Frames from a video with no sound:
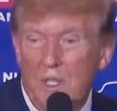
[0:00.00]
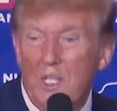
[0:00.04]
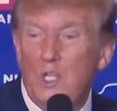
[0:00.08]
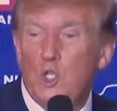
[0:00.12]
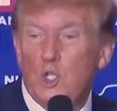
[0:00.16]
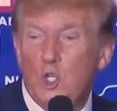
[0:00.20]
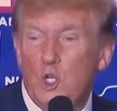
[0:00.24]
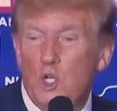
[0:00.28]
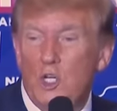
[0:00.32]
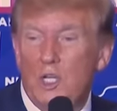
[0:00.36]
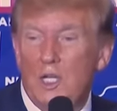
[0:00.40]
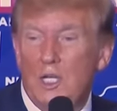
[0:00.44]

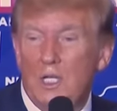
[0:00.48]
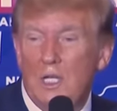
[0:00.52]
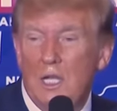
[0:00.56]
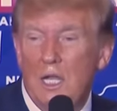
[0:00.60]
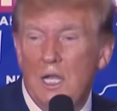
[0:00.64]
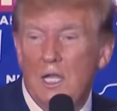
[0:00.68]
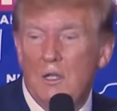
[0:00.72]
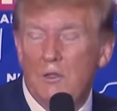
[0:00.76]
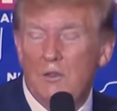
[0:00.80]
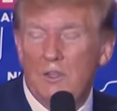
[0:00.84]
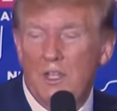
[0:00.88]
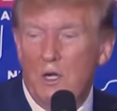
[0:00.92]
They turned it
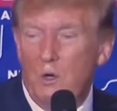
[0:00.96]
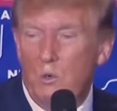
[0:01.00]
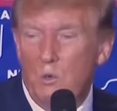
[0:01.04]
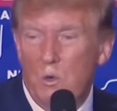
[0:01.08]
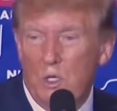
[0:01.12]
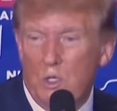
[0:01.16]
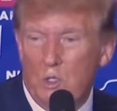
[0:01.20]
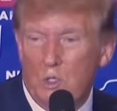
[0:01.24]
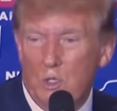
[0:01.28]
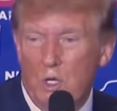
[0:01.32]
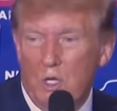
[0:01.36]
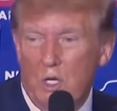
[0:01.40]
down. They
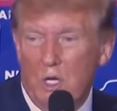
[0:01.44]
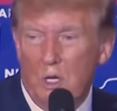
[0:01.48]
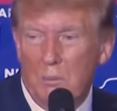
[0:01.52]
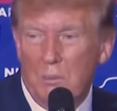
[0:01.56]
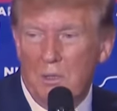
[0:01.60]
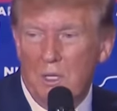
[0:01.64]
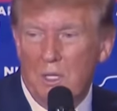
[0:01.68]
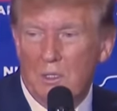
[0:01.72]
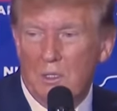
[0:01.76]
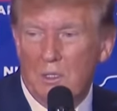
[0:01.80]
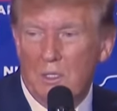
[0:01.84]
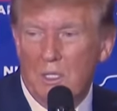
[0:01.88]
don't want to talk
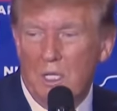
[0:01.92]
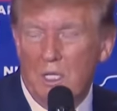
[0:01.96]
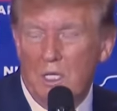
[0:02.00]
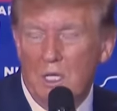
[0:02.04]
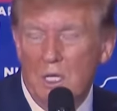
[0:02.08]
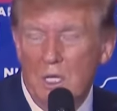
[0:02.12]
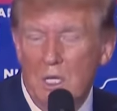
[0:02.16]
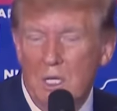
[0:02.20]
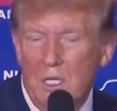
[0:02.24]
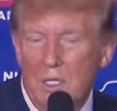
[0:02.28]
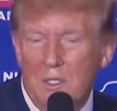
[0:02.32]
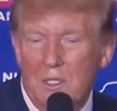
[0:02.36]
about that.